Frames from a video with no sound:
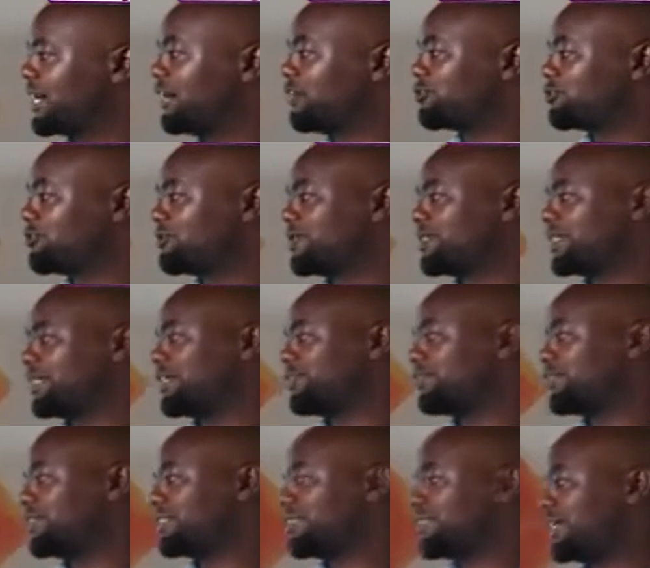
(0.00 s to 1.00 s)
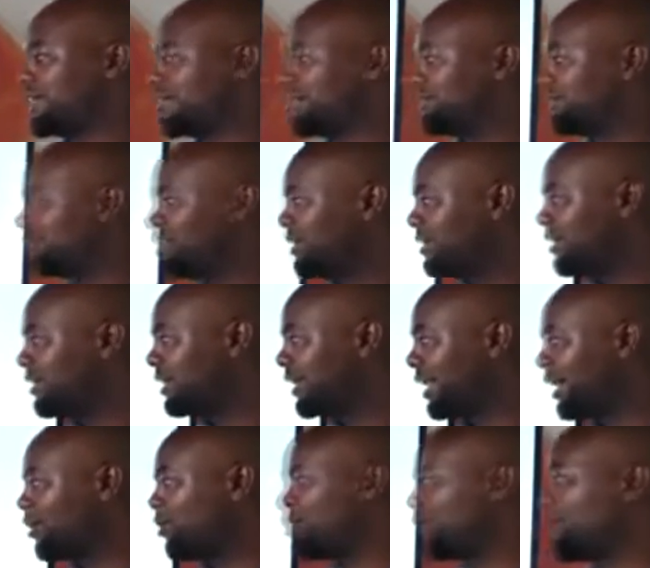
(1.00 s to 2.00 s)
automatically you can say
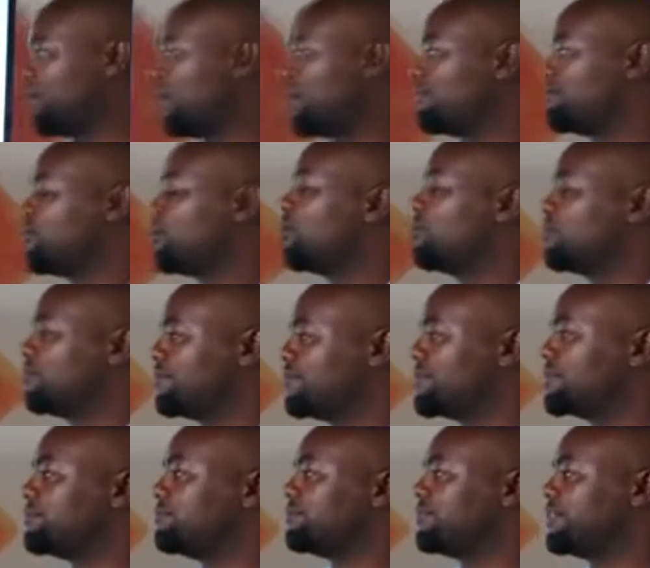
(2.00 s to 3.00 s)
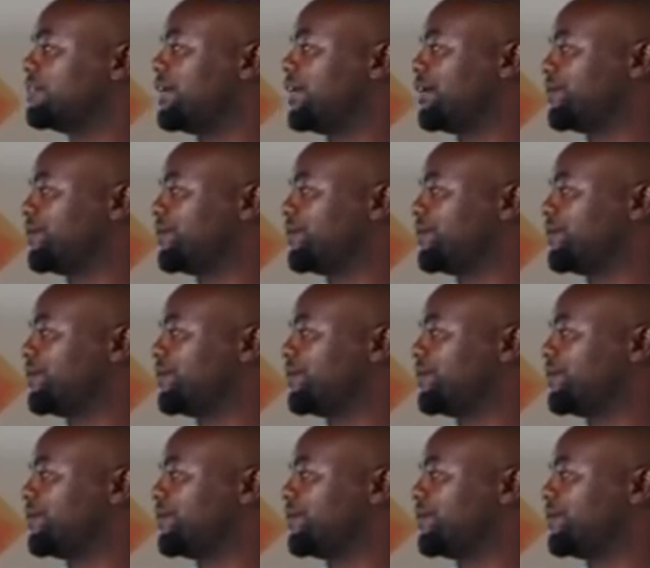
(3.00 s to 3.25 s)
now you have all of them,